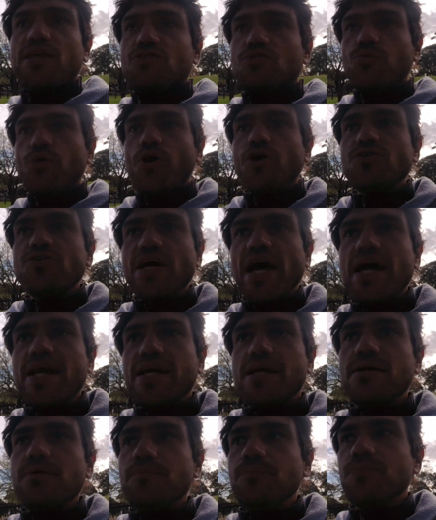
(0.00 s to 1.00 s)
that's
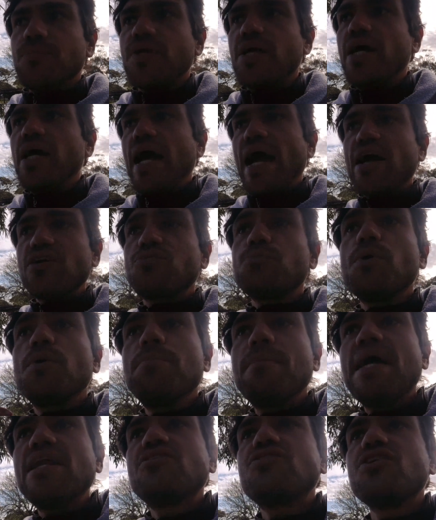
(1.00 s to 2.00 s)
rotating, it has
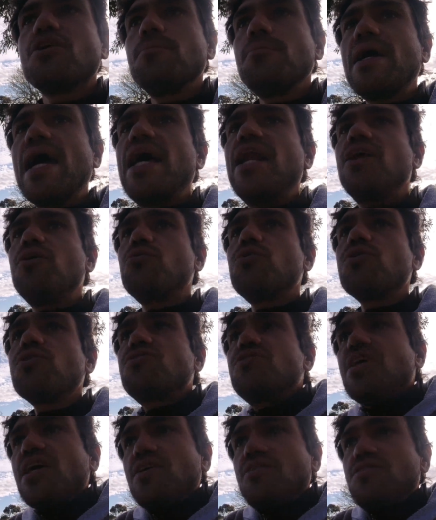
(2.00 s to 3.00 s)
momentum and it
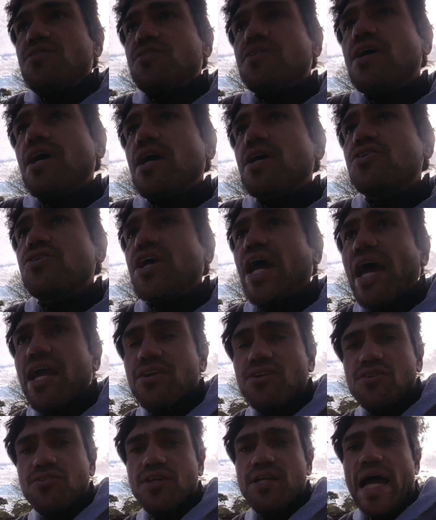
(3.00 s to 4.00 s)
resists
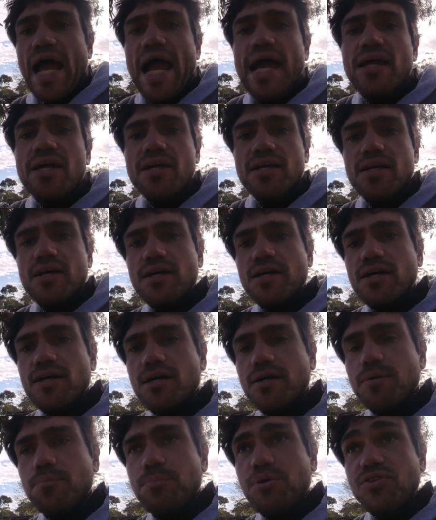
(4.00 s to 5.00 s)
changes in
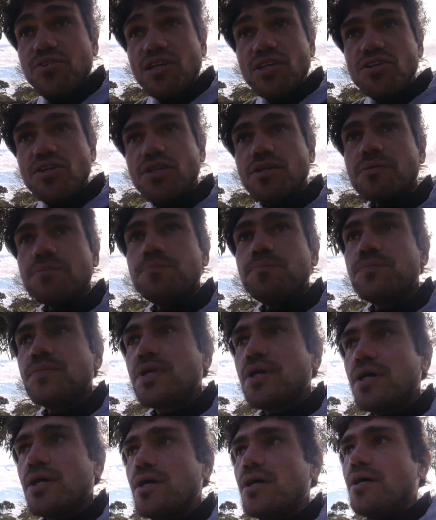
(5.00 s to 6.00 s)
angular position.
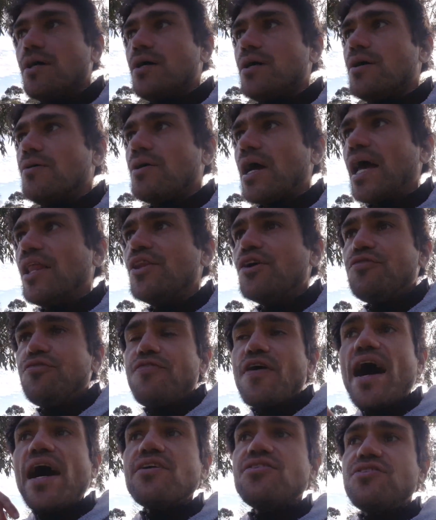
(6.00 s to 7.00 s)
And the
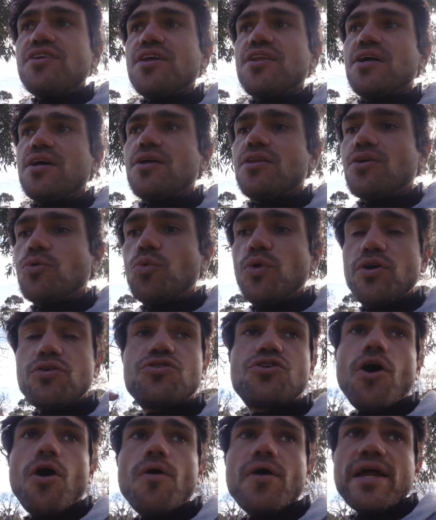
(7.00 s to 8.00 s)
faster the
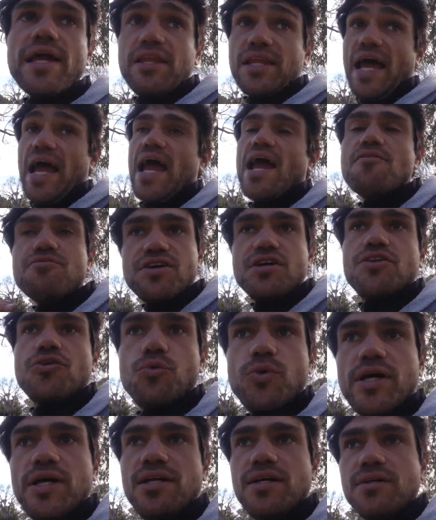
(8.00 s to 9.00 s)
wheel's going and the heavier the
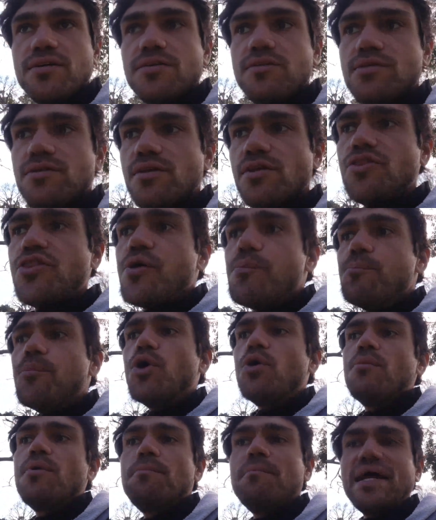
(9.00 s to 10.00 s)
wheel is, the
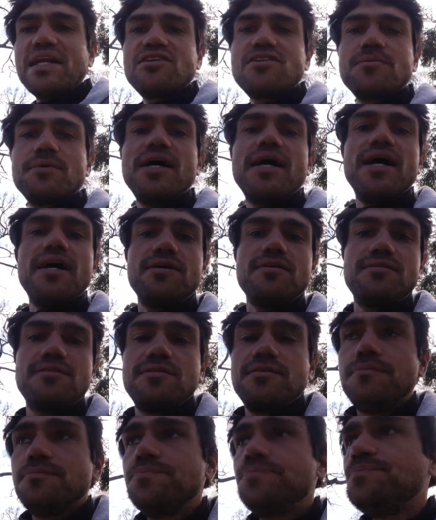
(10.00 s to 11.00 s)
more momentum it
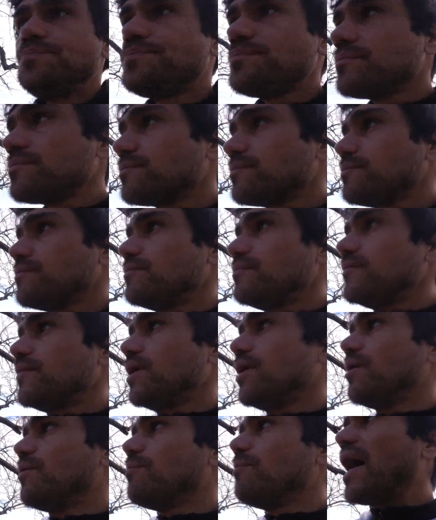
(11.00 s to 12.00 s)
has.
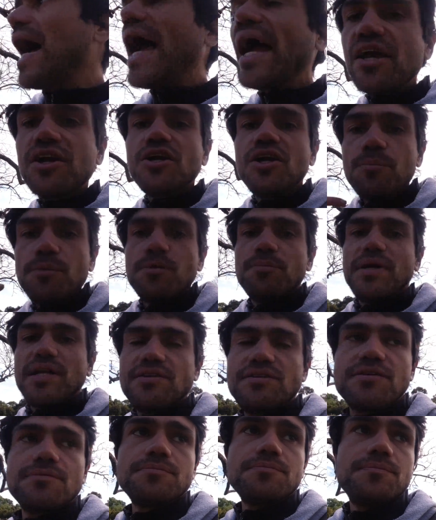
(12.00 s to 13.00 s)
Angular
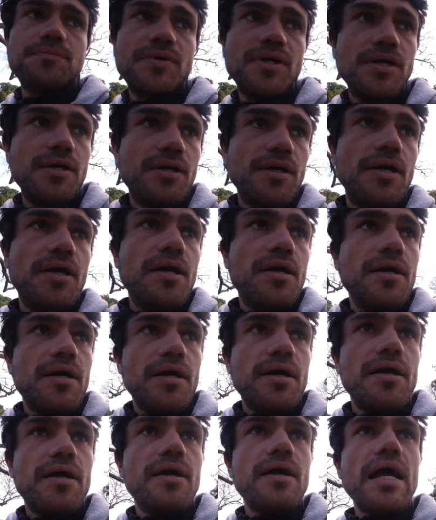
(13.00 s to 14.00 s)
momentum.
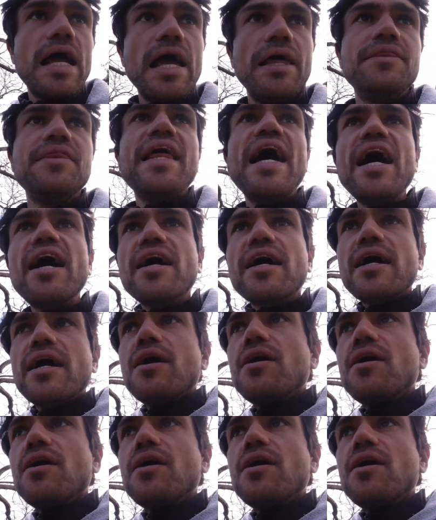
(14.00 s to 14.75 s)
And that